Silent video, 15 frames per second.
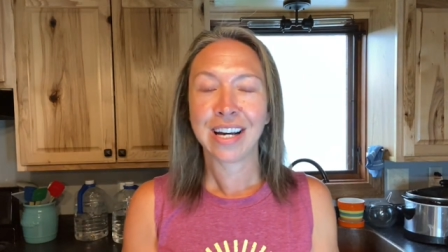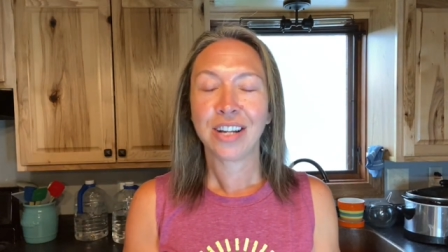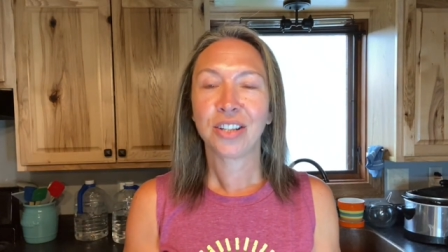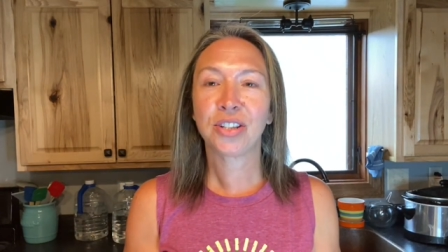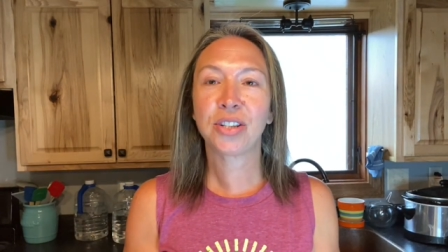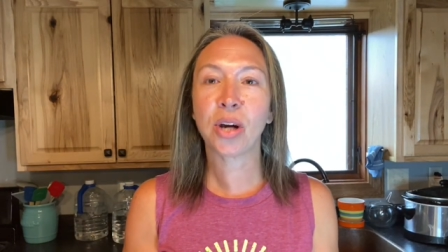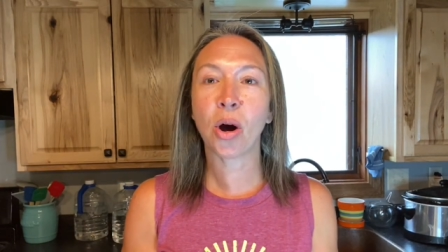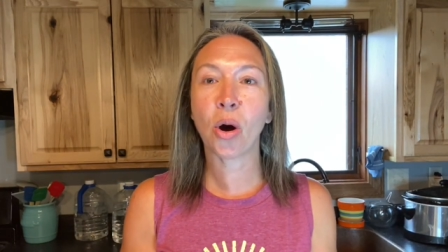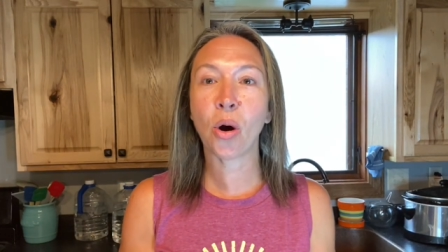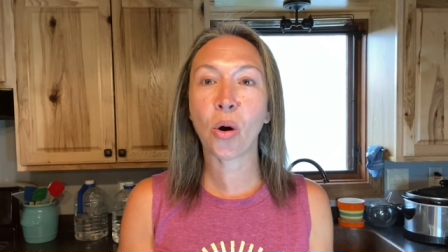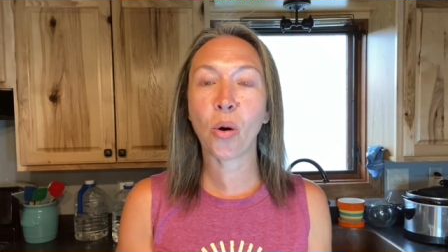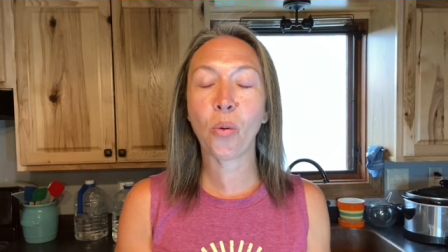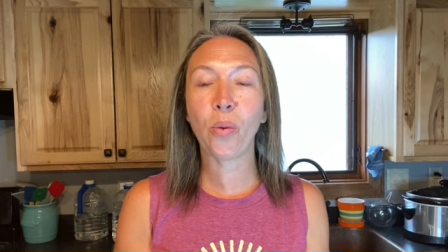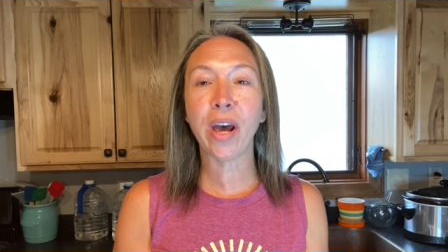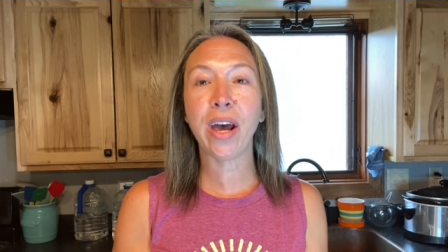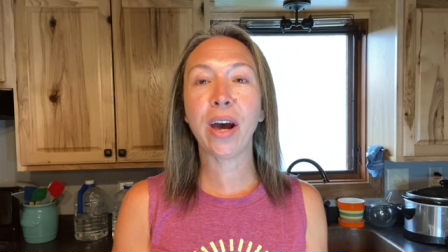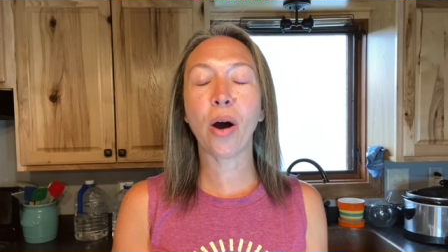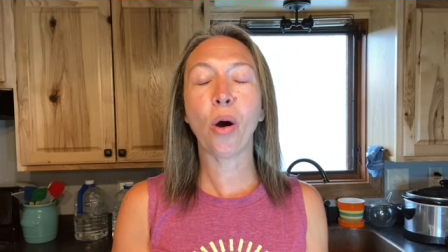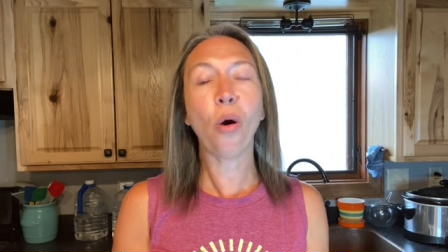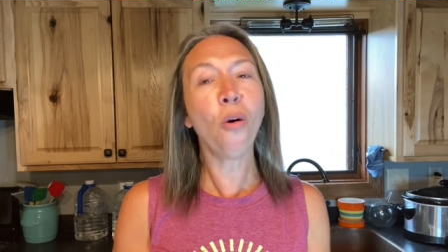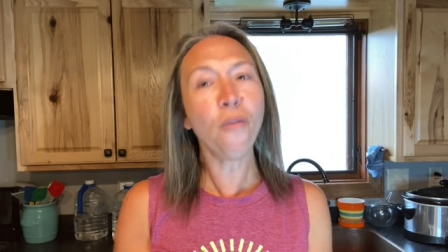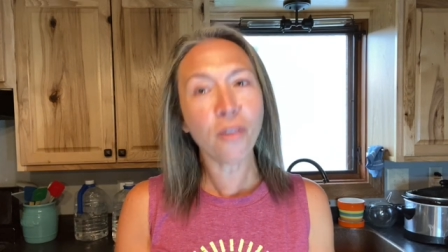So we
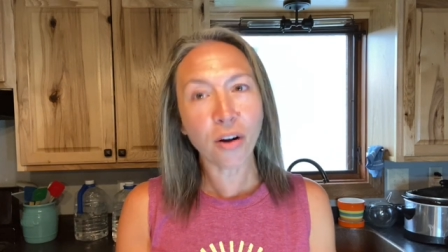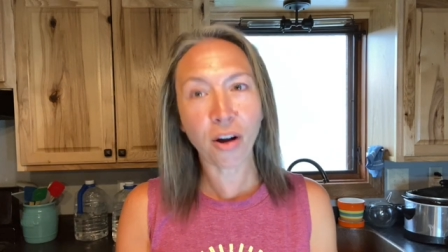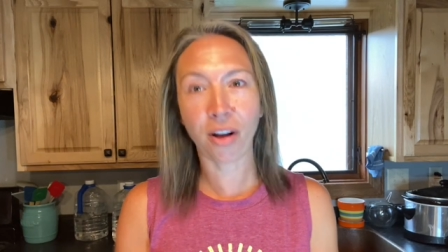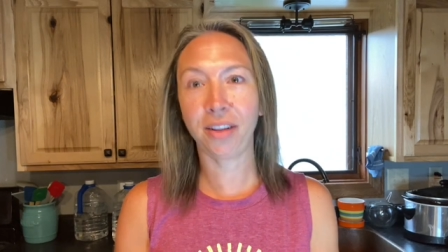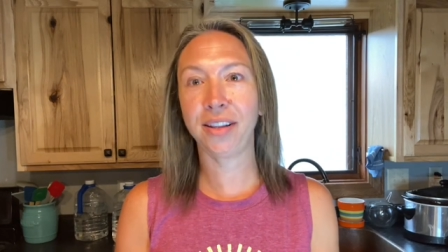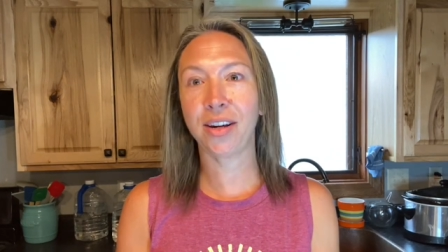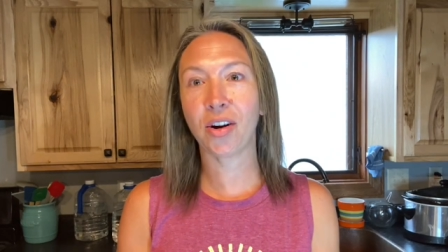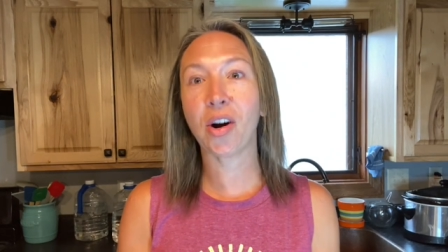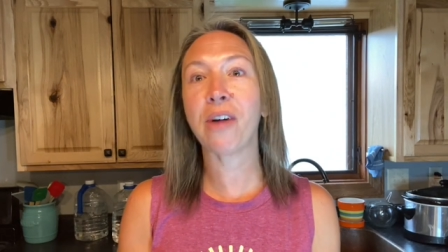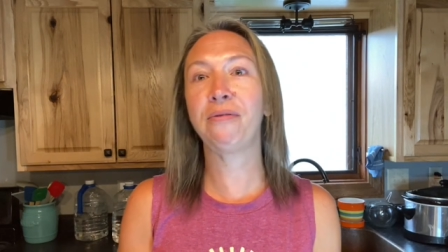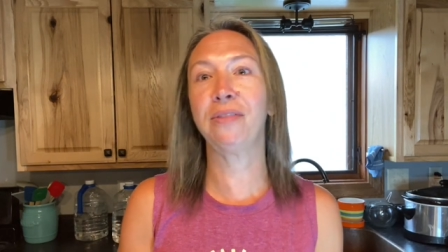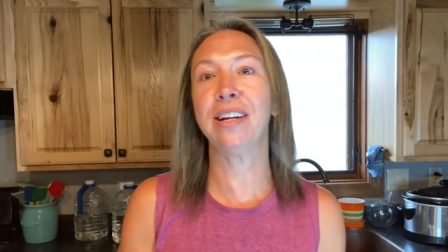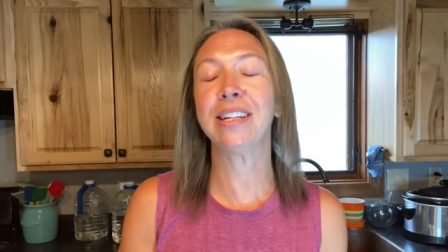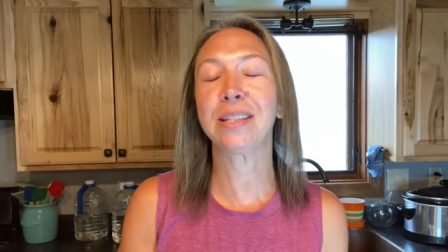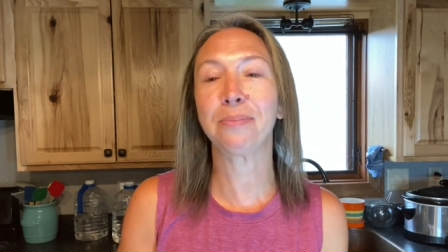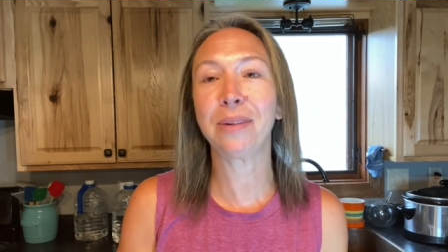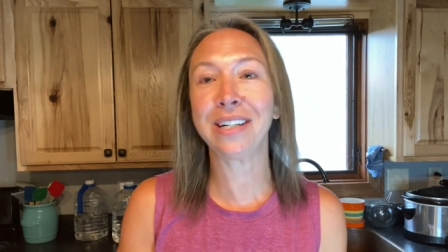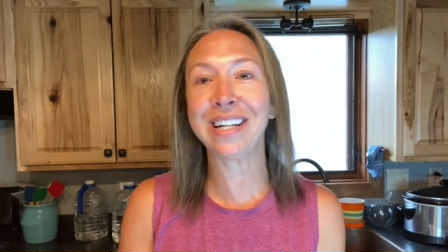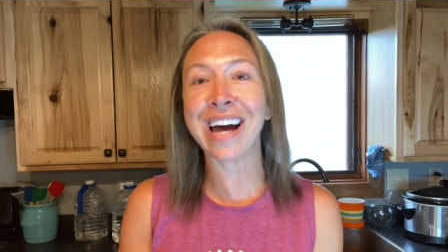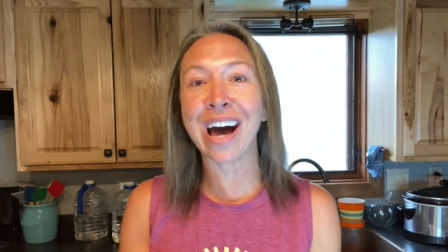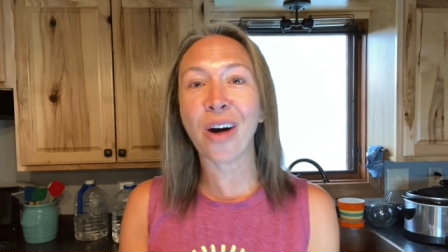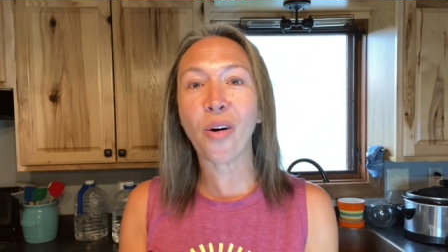overhauled the office, but
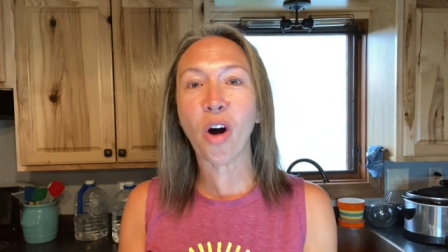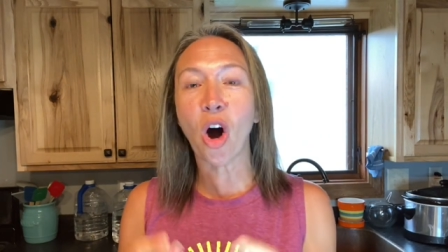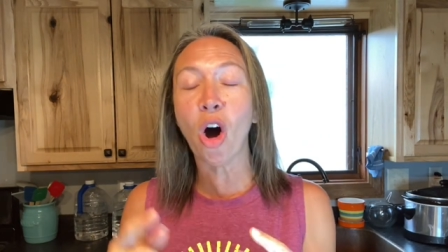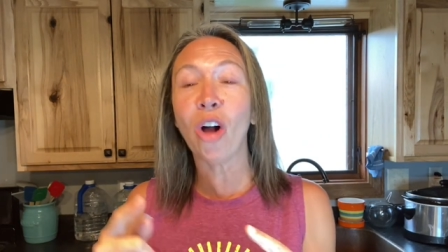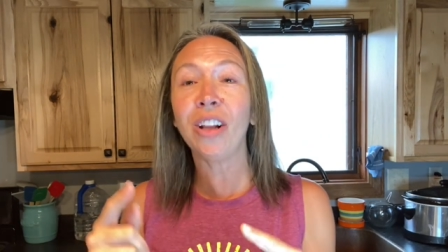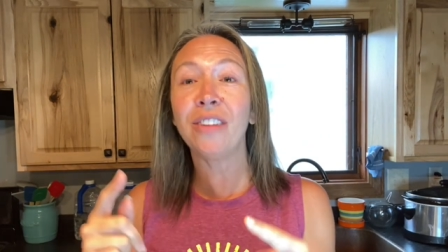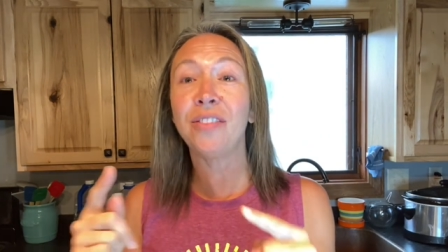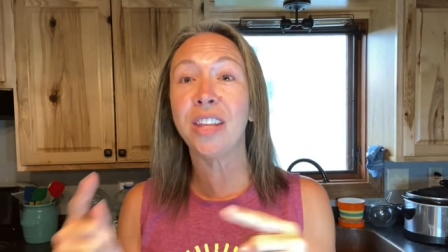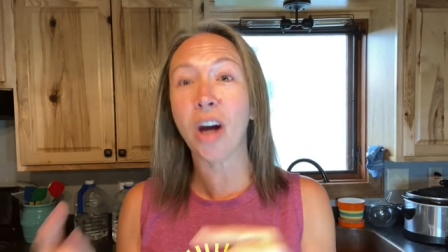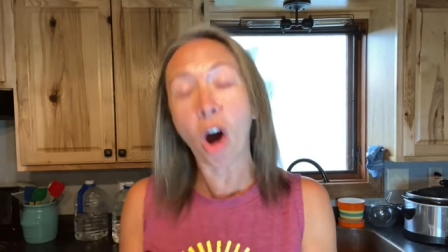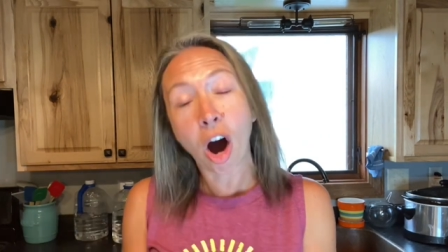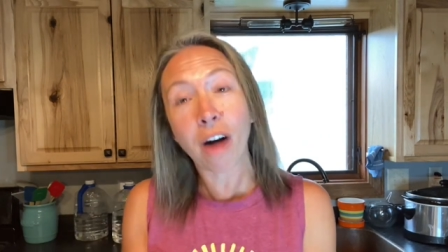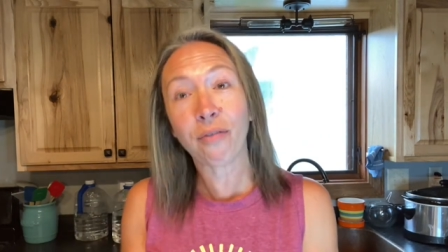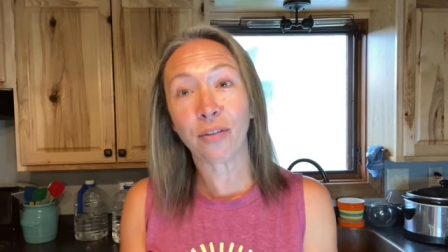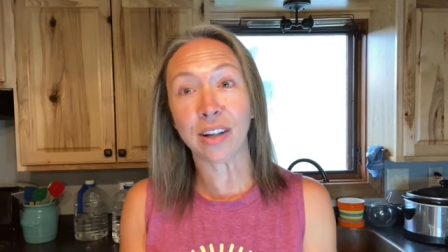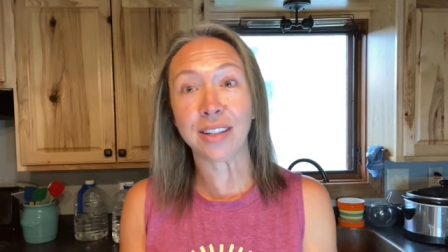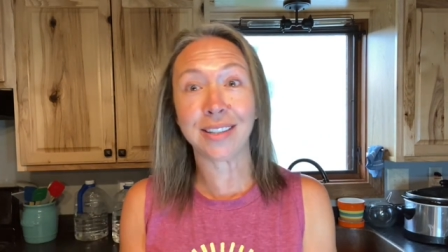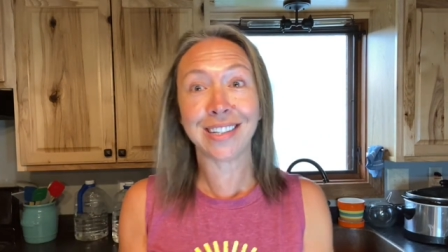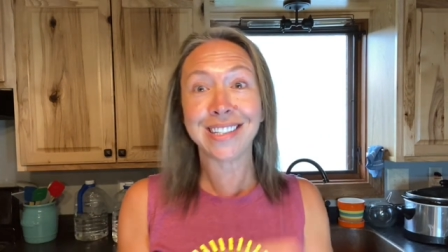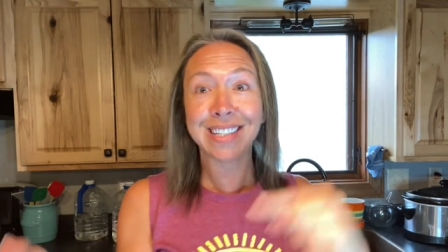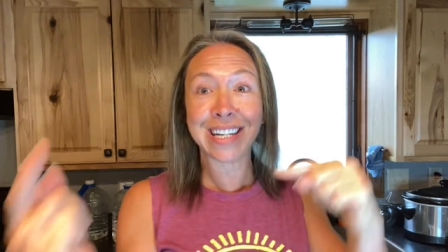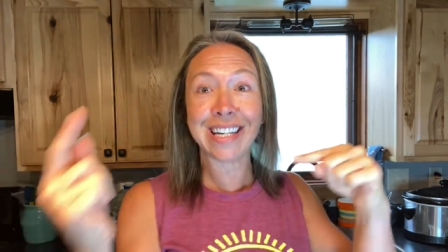now all of the office
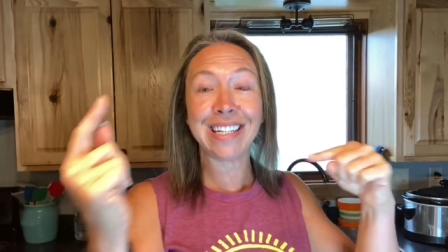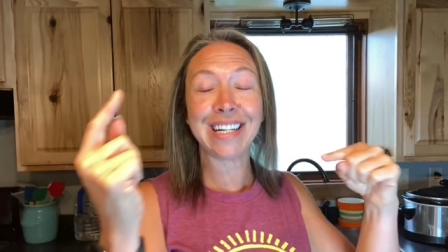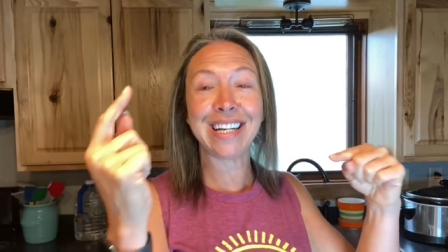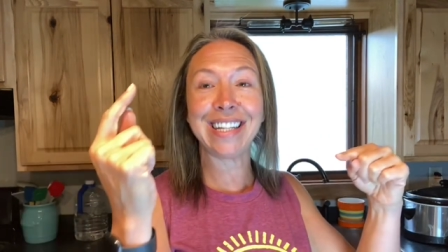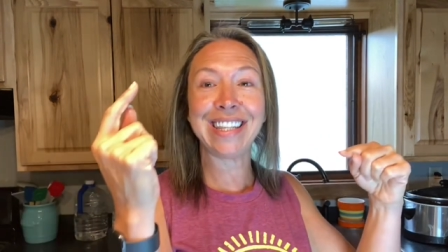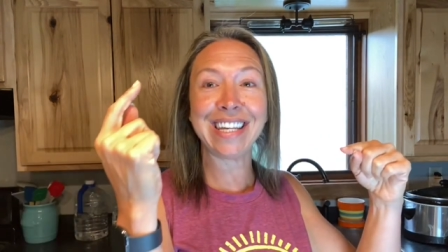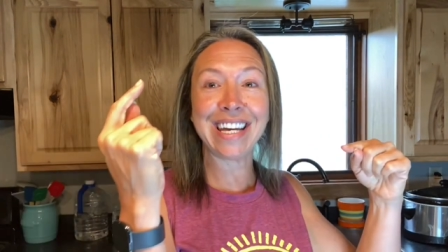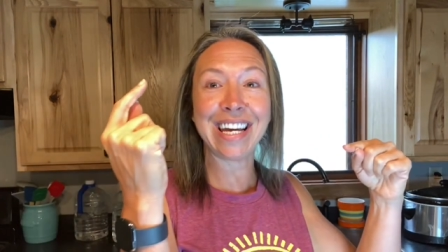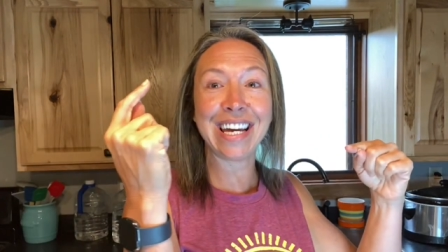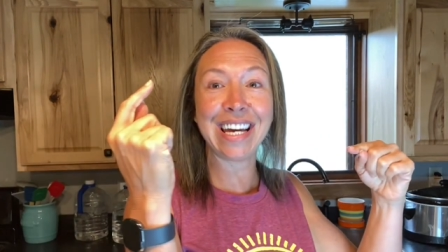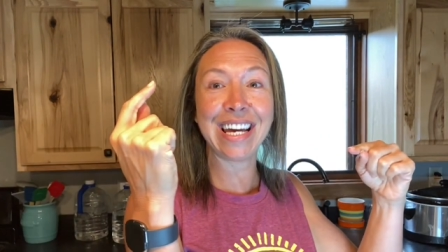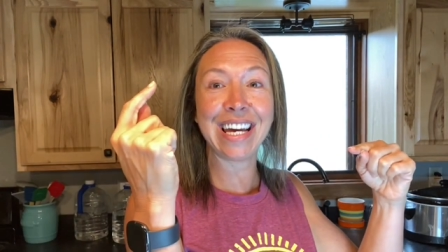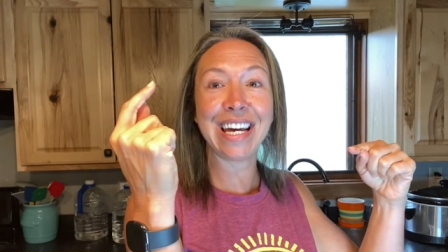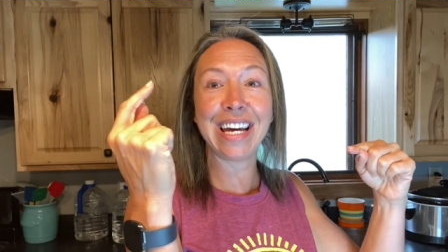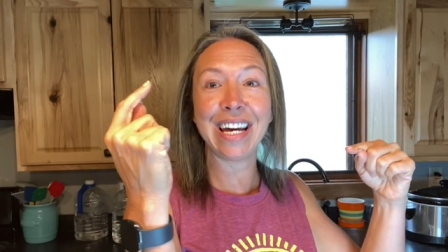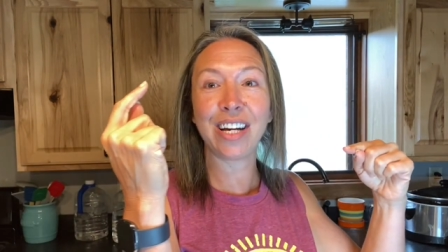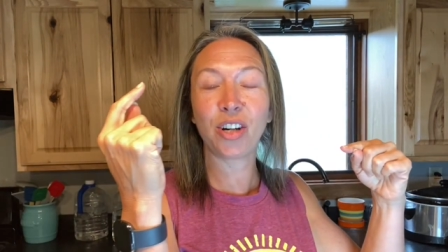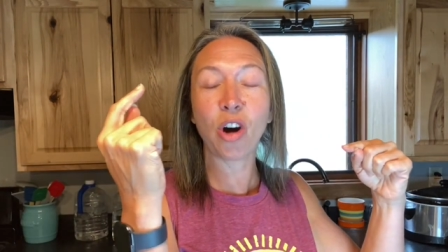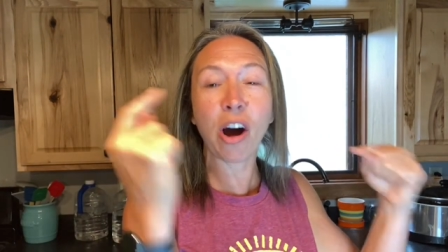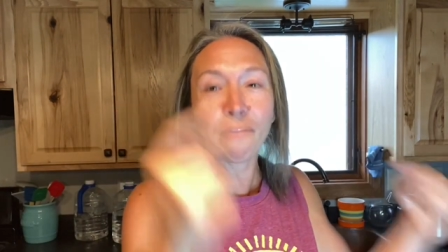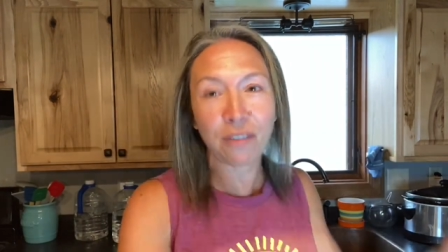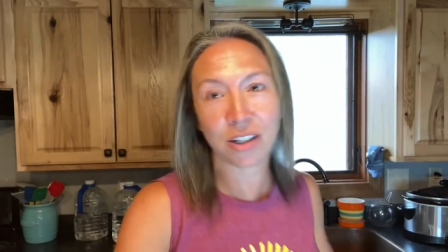is in the
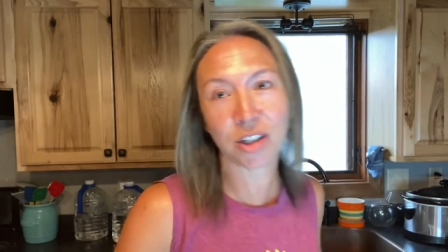coffee